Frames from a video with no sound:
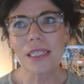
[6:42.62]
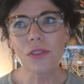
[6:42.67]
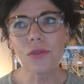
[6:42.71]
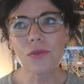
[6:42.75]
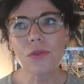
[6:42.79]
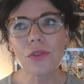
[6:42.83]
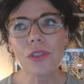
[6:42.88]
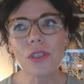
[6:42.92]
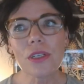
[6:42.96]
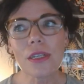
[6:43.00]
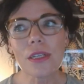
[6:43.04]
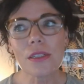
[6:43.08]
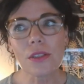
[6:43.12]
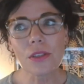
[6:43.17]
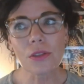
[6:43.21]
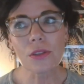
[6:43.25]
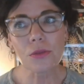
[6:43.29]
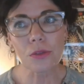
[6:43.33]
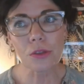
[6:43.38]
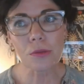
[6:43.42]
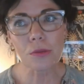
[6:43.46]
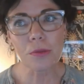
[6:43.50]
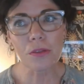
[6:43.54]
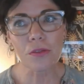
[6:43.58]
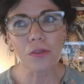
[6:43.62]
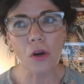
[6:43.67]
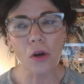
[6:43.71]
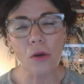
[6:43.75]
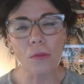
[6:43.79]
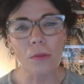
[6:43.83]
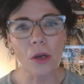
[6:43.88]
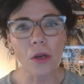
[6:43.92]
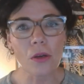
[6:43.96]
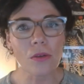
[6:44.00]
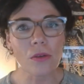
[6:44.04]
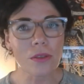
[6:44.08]
Estrogen is a group of
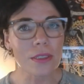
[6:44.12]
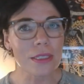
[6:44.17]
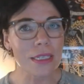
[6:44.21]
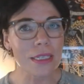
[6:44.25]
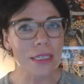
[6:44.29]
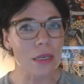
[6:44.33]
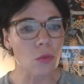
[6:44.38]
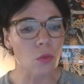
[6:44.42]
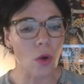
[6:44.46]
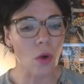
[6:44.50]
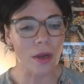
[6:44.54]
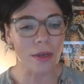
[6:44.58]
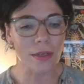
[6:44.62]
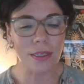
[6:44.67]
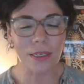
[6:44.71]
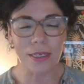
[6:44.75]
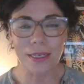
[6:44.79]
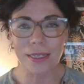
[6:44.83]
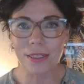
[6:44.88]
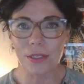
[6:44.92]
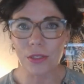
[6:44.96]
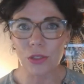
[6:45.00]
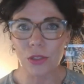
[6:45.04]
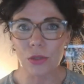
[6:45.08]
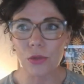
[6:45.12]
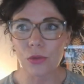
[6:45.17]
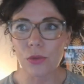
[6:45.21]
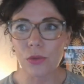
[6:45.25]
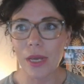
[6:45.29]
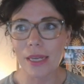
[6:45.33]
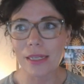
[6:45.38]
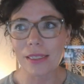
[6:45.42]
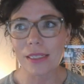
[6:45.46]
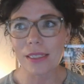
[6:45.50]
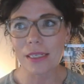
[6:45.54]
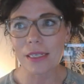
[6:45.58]
hormones, E1,
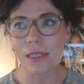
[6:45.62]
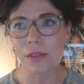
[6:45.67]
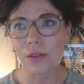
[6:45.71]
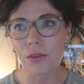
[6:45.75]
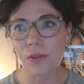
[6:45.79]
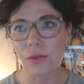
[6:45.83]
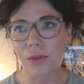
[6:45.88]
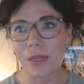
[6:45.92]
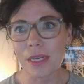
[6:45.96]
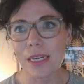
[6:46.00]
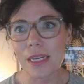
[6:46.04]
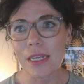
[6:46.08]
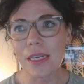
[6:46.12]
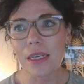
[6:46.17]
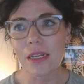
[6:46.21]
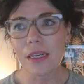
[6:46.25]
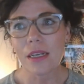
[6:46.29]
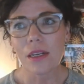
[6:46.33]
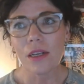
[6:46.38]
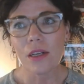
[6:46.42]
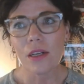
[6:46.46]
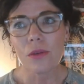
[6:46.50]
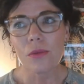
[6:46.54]
E2, and E3,